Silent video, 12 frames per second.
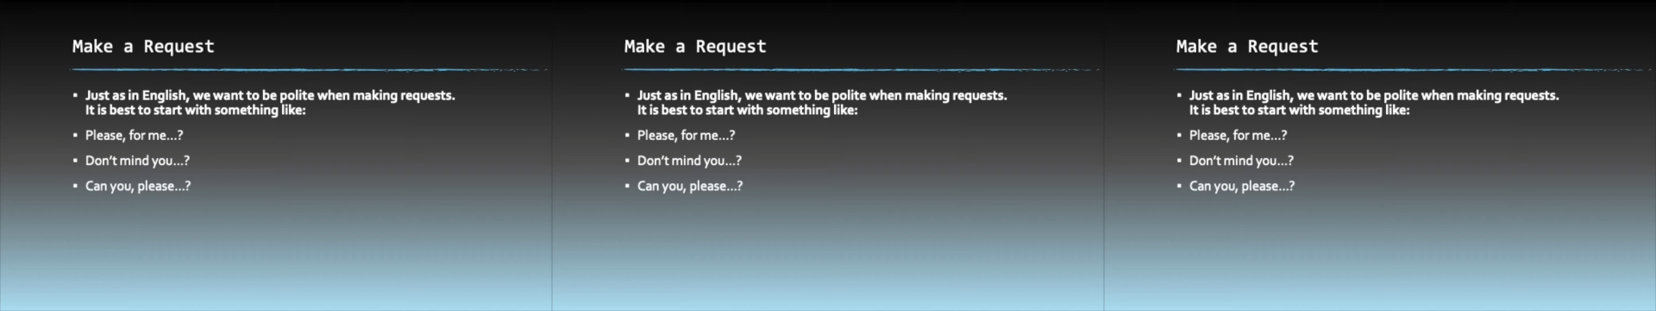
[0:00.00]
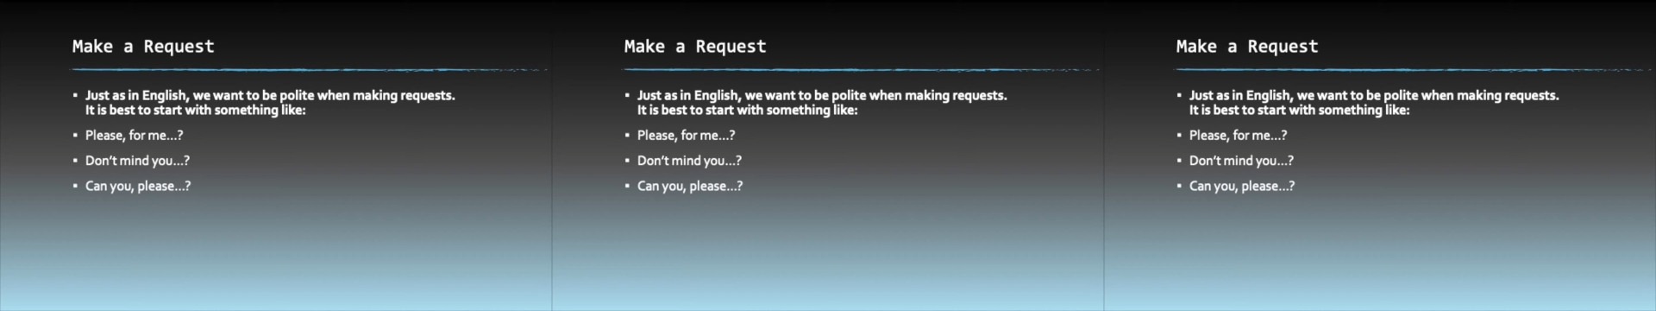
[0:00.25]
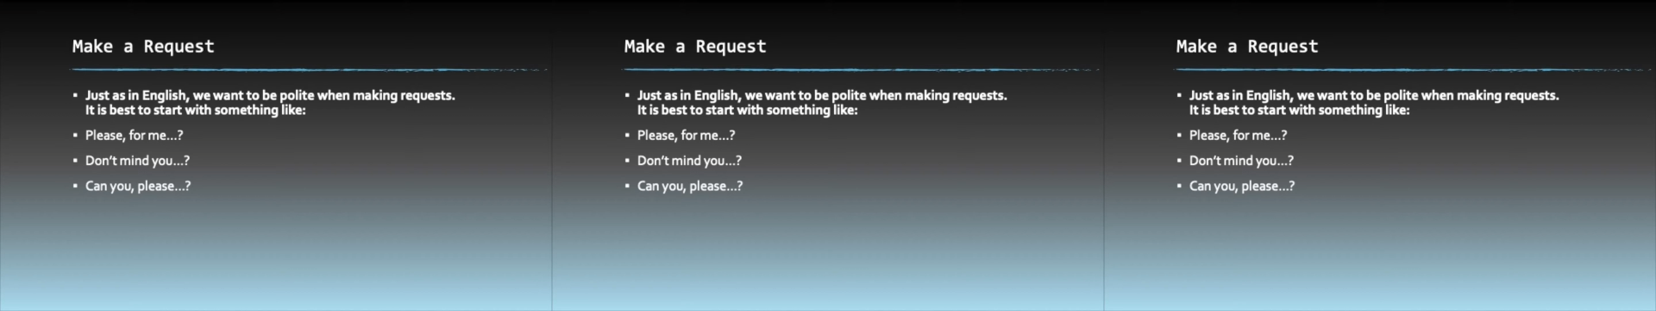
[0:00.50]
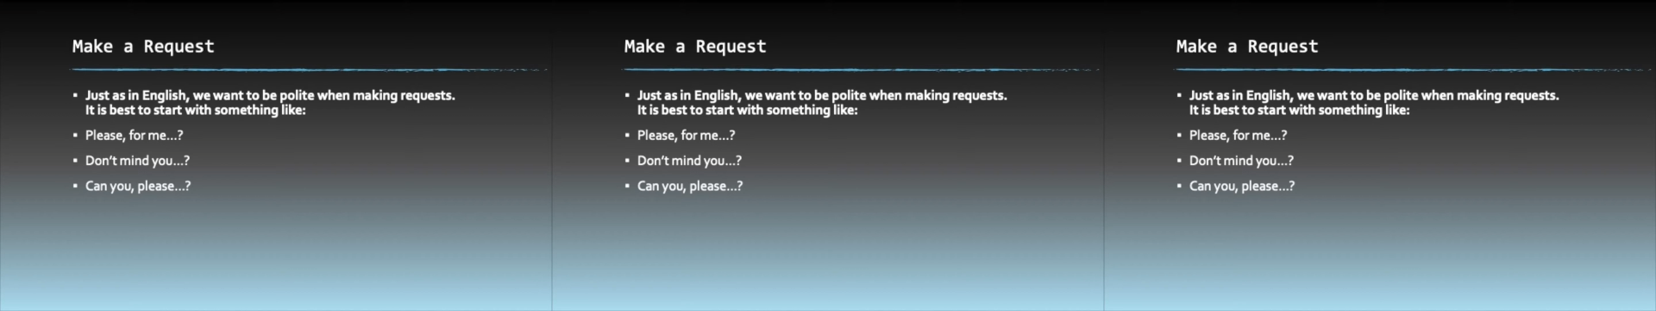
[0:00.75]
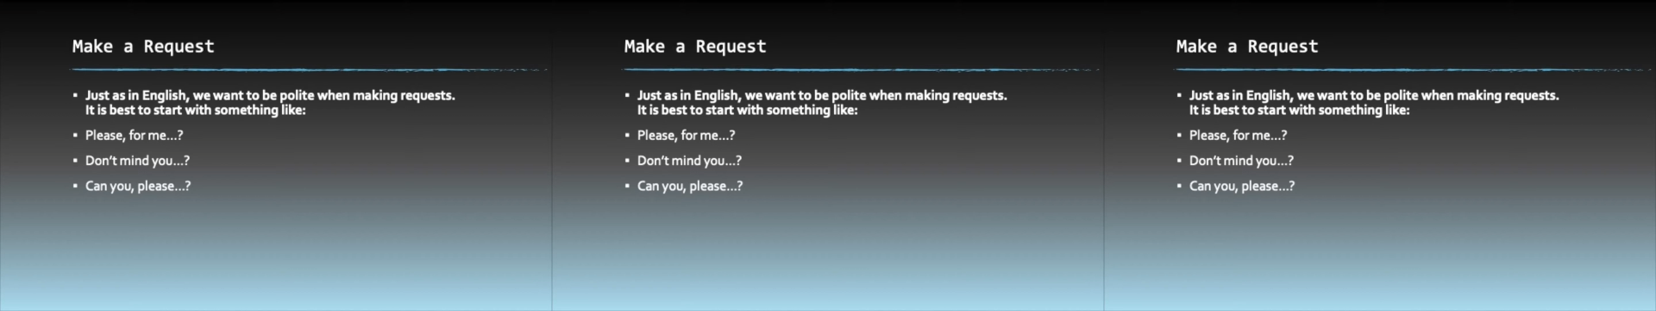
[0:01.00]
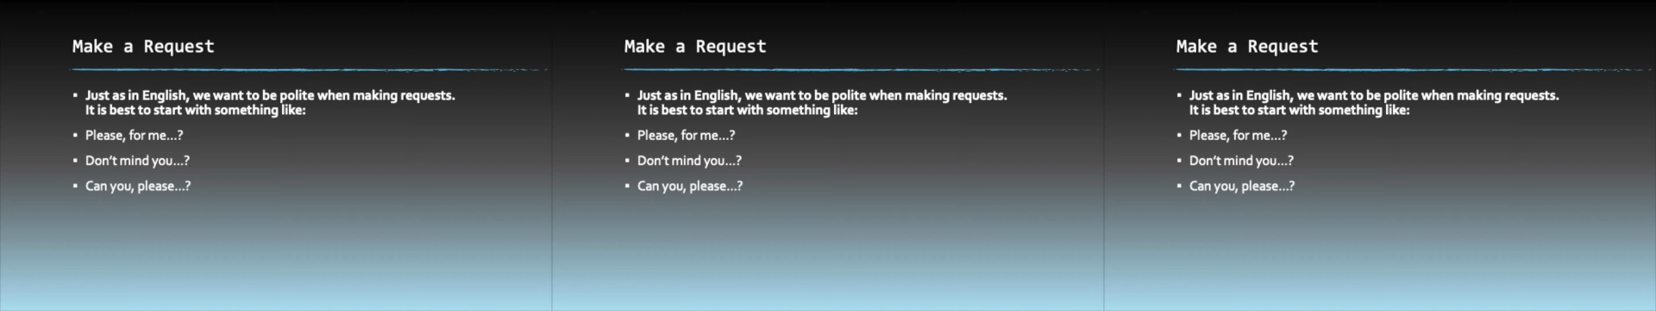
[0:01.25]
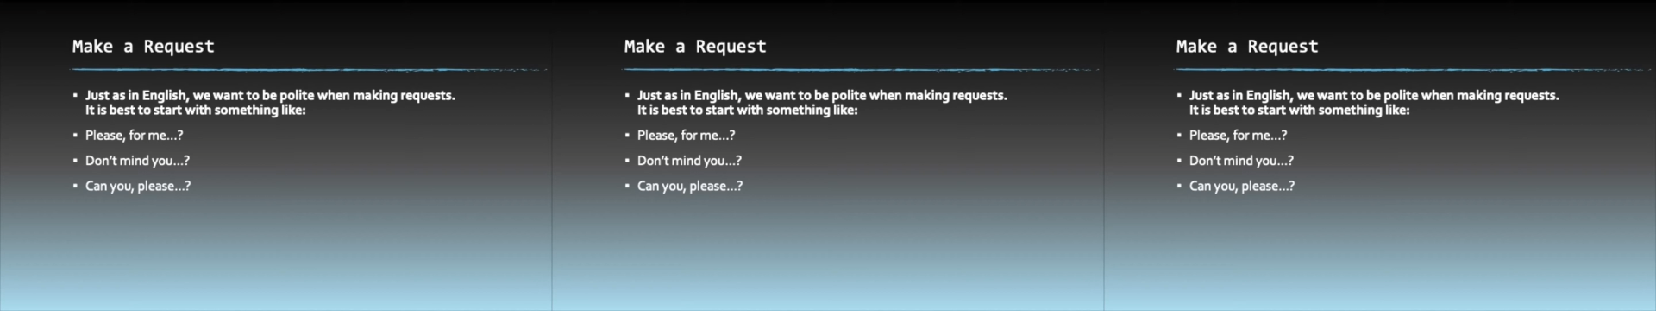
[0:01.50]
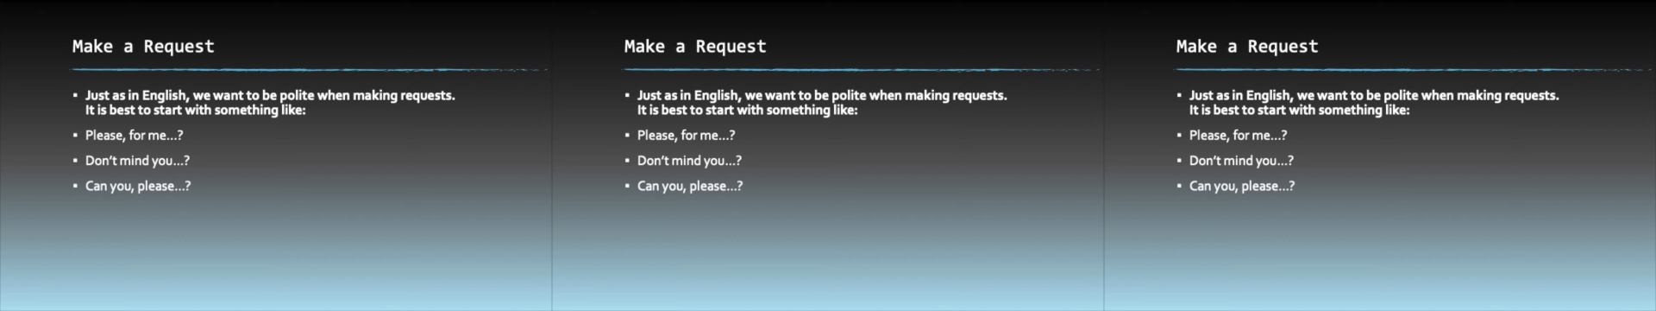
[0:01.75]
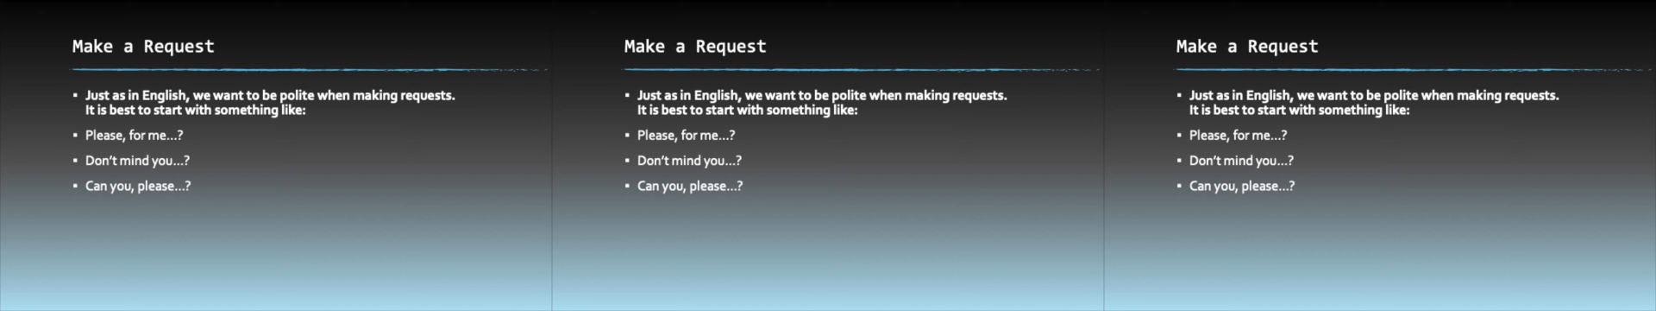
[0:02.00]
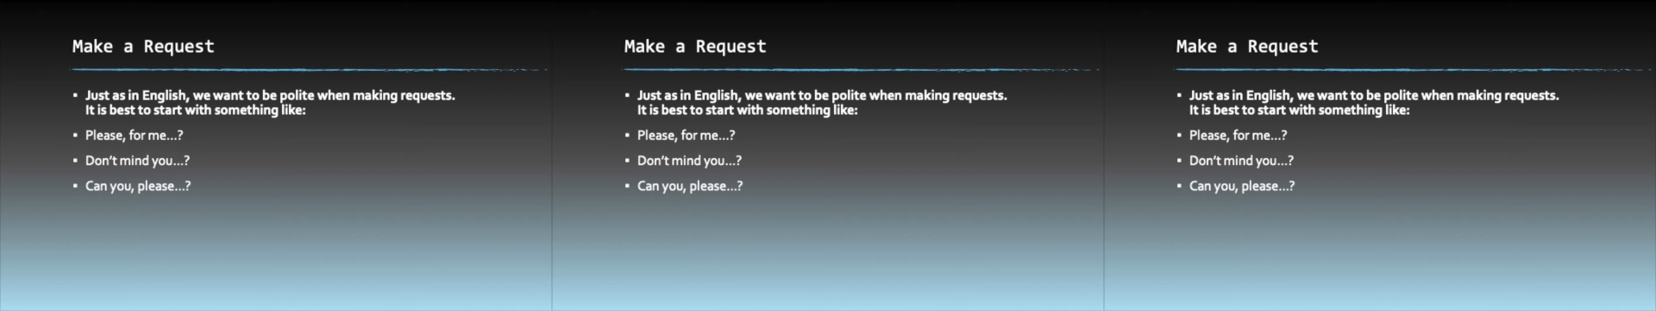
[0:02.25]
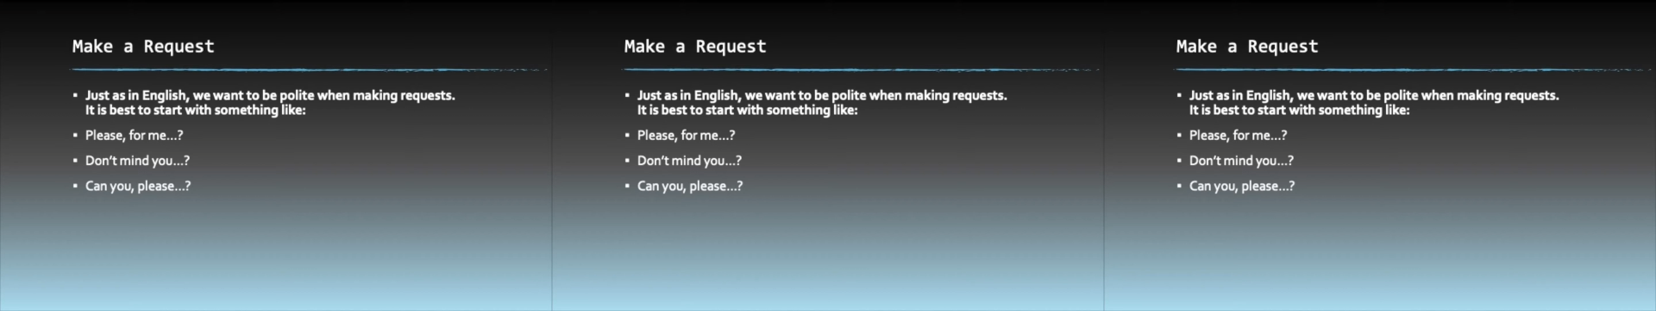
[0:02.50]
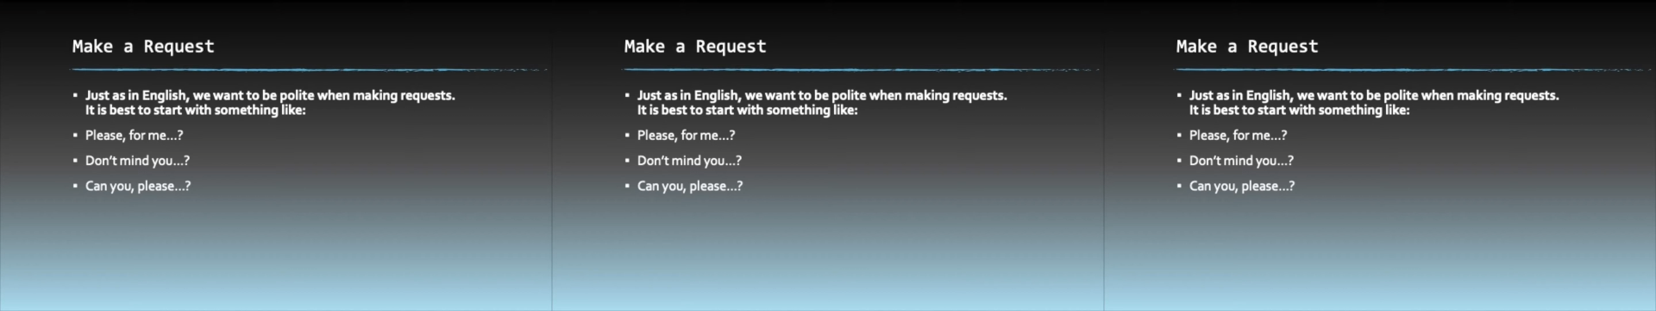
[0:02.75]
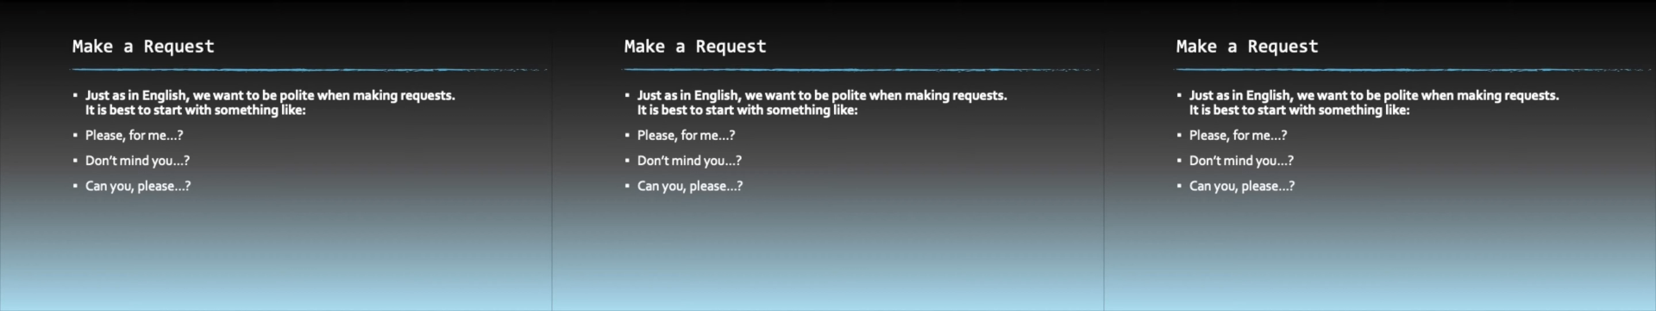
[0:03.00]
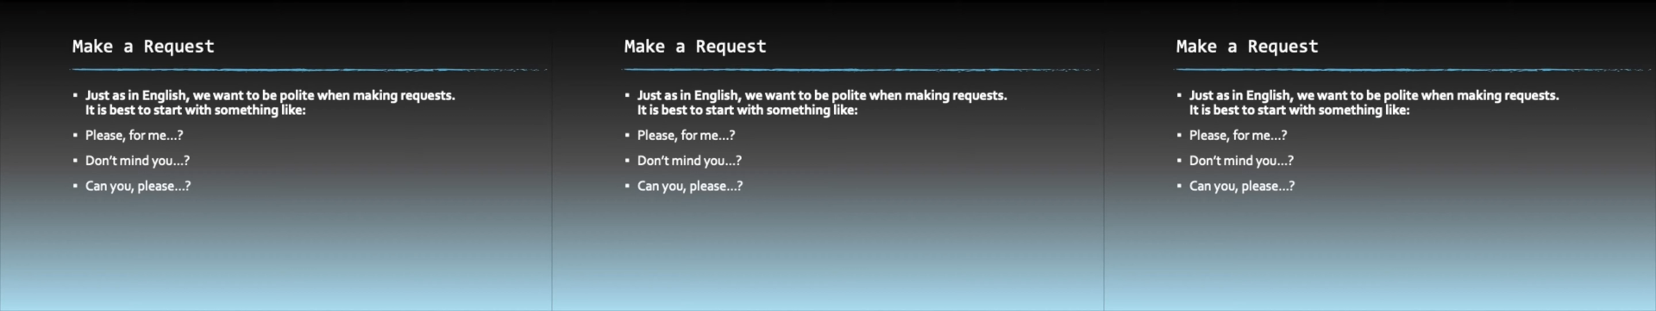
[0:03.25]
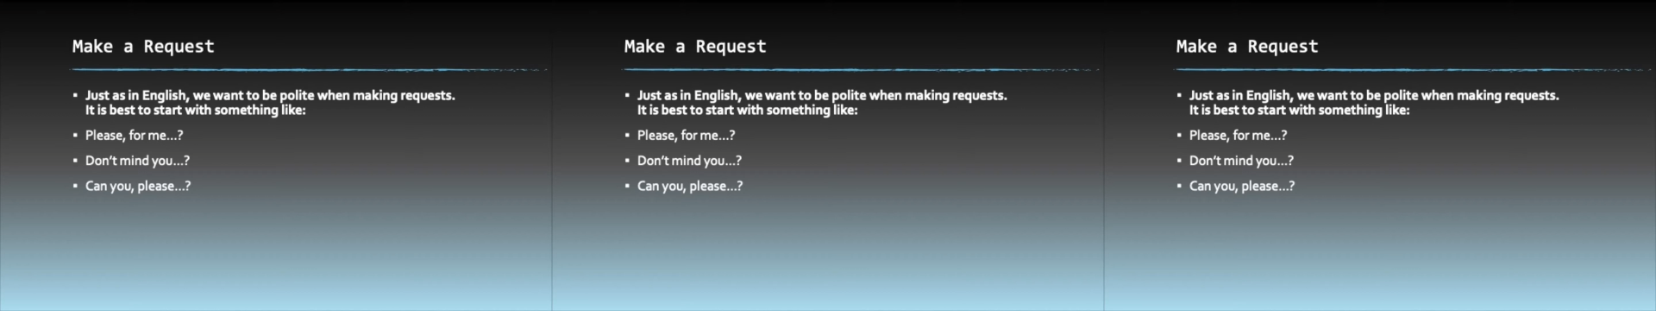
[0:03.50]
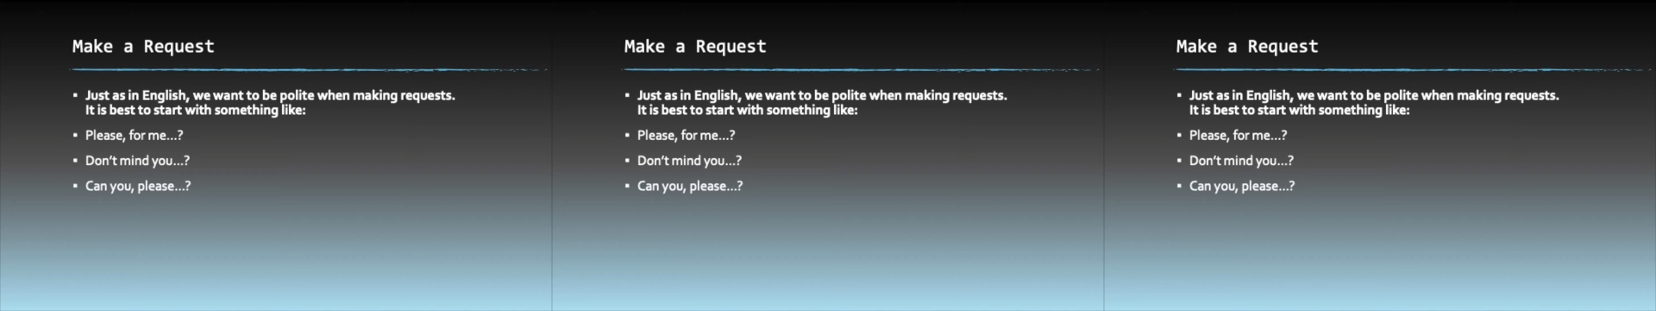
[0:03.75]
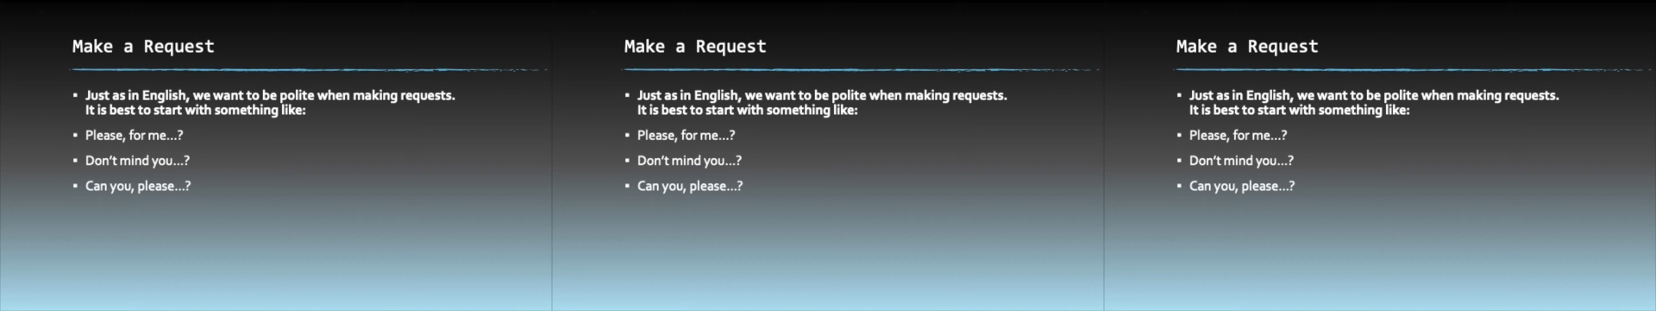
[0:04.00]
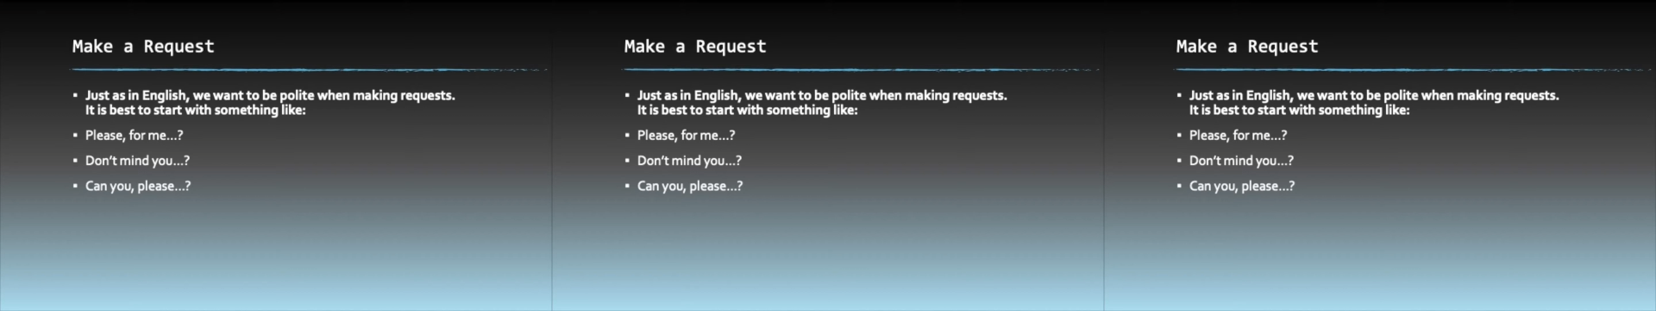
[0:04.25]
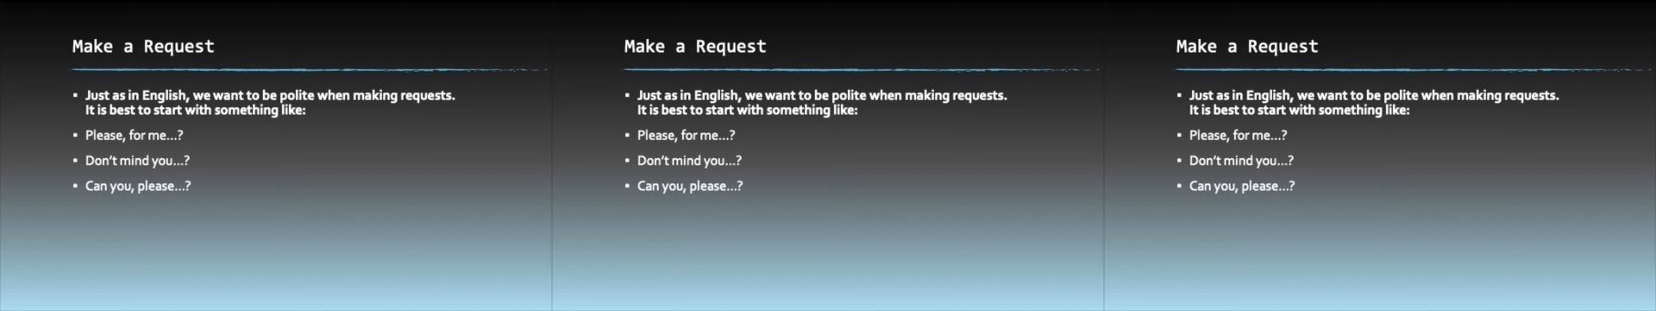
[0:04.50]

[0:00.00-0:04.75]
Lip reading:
No face is visible, so there are no lips to read.